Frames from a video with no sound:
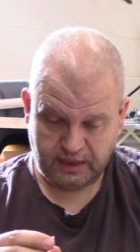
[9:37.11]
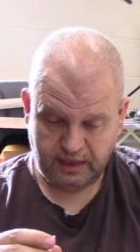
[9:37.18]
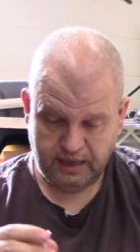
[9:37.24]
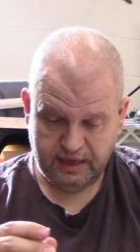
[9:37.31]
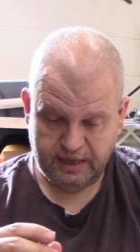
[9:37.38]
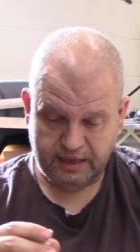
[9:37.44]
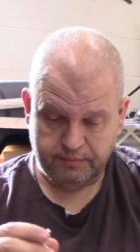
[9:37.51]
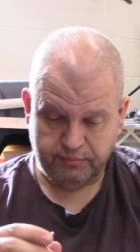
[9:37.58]

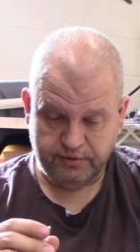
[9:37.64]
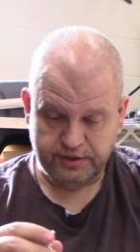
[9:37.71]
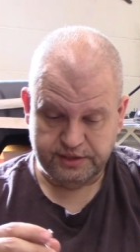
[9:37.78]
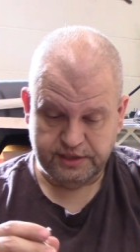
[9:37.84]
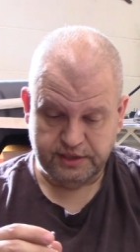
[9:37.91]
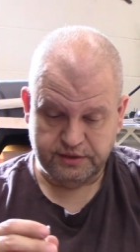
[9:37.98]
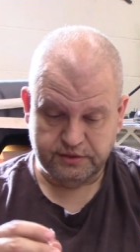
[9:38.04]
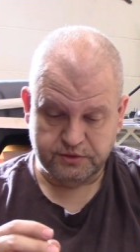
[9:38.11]
And I
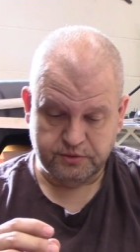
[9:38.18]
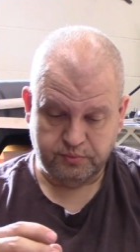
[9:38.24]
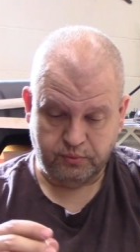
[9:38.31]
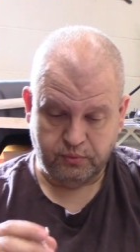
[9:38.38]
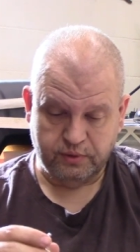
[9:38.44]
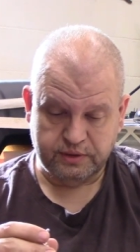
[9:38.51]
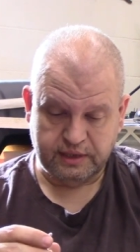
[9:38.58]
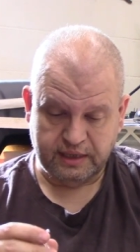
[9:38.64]
appreciate the
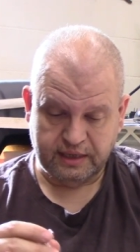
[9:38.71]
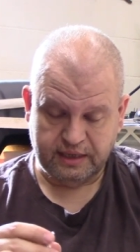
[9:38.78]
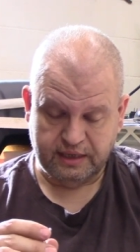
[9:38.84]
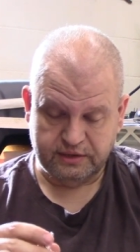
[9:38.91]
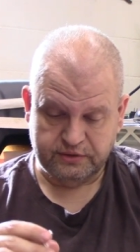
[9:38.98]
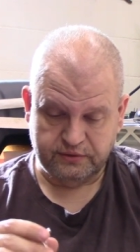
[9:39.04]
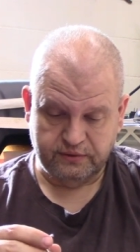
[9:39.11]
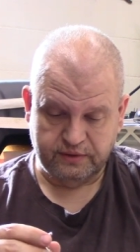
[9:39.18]
support that I
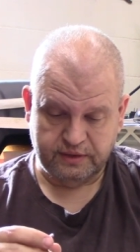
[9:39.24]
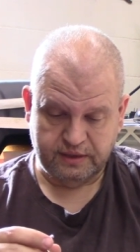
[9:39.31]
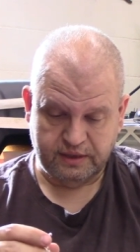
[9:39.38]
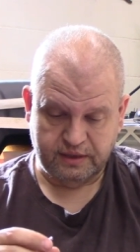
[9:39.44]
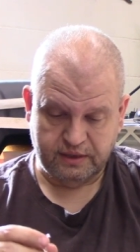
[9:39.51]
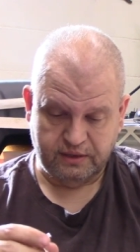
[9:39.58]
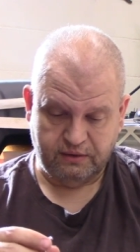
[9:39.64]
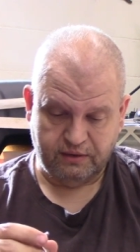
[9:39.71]
got during
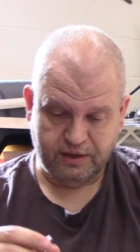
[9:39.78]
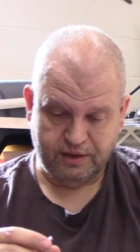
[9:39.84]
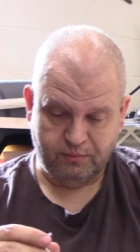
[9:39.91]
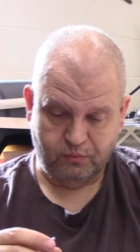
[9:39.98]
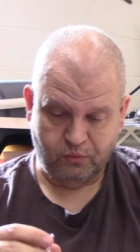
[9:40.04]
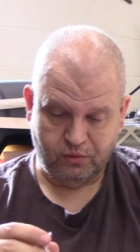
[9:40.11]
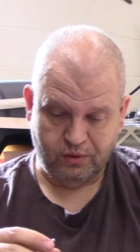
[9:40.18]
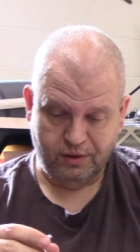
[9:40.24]
that. You know, I
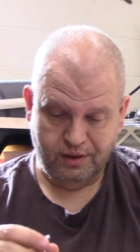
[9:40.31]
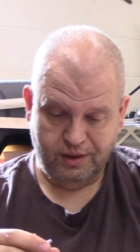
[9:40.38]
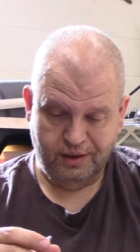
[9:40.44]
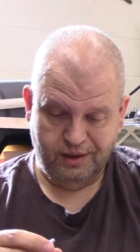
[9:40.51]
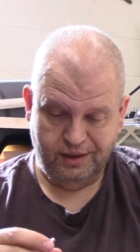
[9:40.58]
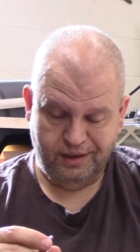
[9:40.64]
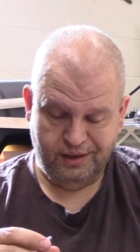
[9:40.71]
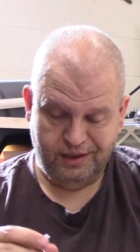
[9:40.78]
got more
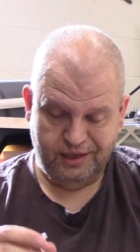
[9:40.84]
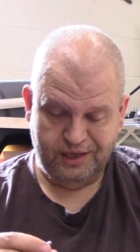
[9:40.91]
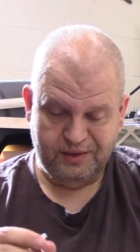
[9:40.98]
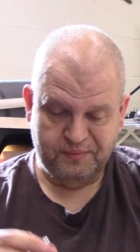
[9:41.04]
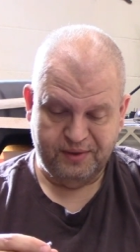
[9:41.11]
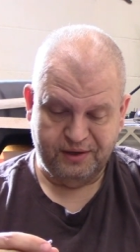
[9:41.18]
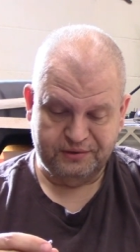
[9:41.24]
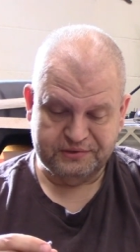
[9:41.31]

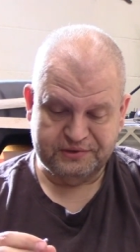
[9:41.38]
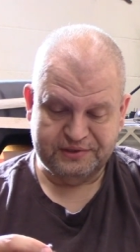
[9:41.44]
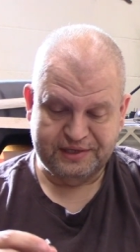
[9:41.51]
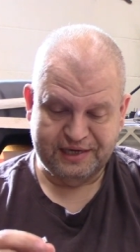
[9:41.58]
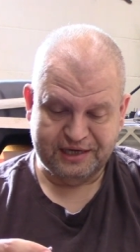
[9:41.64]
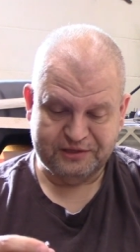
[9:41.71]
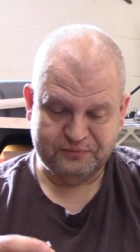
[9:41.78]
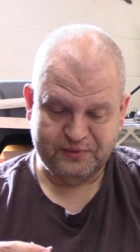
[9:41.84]
emails and
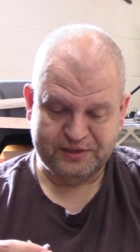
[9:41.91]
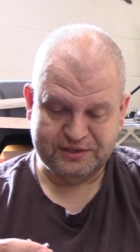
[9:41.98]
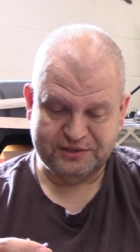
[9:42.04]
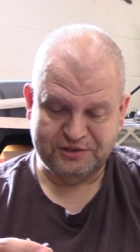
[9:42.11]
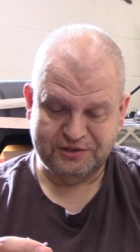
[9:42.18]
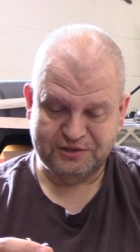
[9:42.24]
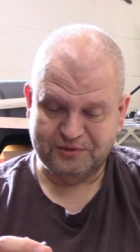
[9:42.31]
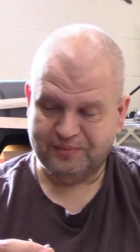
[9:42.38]
text
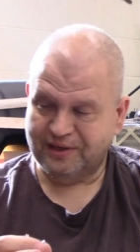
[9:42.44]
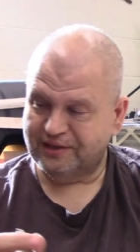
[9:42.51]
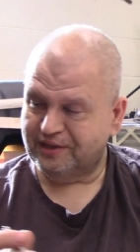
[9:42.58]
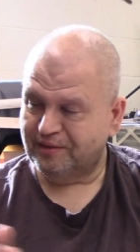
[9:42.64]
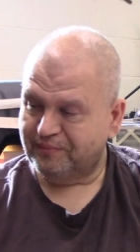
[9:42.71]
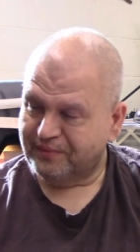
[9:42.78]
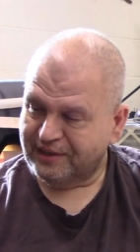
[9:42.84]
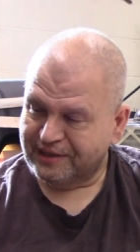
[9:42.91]
messages about
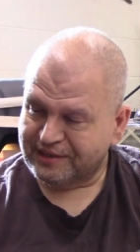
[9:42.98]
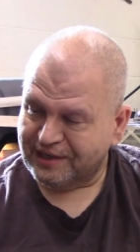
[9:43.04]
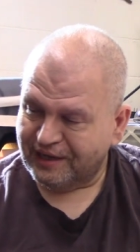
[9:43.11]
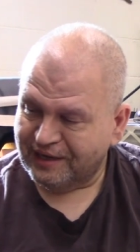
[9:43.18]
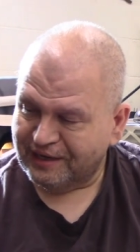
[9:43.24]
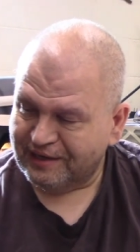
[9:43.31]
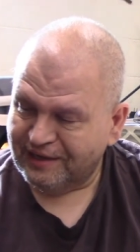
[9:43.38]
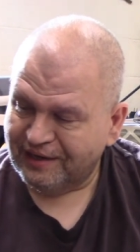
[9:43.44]
that being
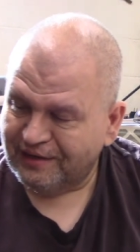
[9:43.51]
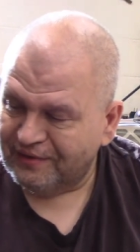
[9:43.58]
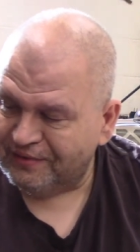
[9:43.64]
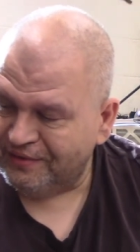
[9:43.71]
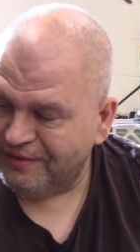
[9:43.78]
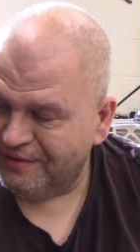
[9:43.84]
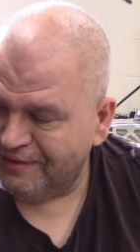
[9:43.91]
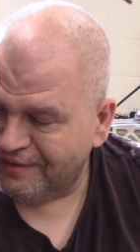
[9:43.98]
taken
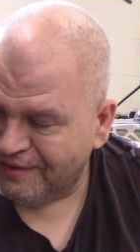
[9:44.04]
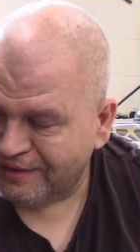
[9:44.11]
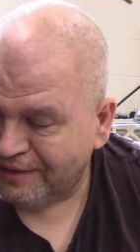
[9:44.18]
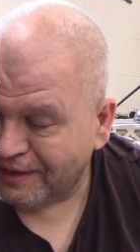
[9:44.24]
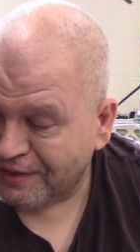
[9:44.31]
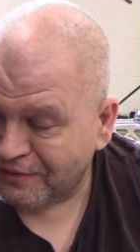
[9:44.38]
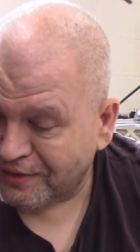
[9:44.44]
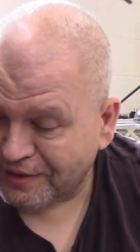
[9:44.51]
down than, than
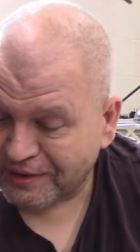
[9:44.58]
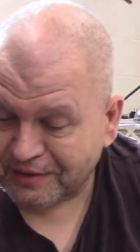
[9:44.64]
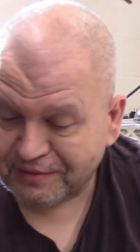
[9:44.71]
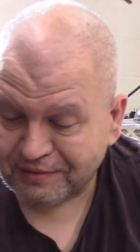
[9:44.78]
anything in,